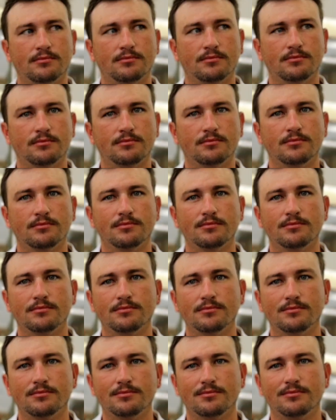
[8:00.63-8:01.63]

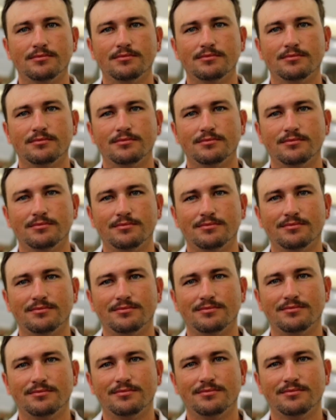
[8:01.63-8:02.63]

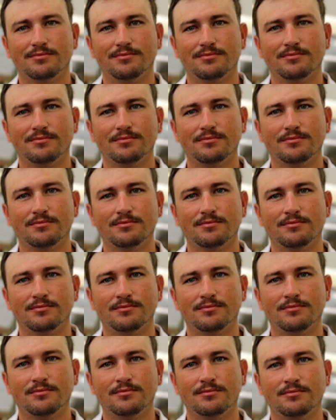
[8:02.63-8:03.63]

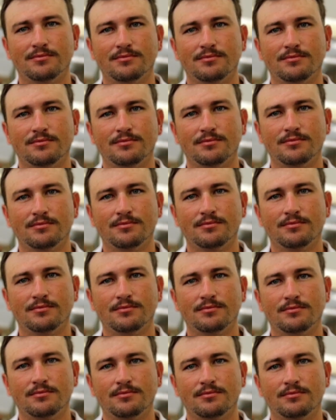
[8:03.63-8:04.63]

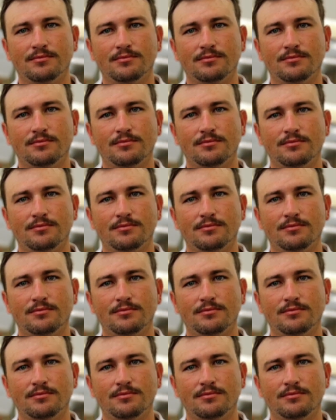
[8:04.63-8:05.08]
The person shown says nothing.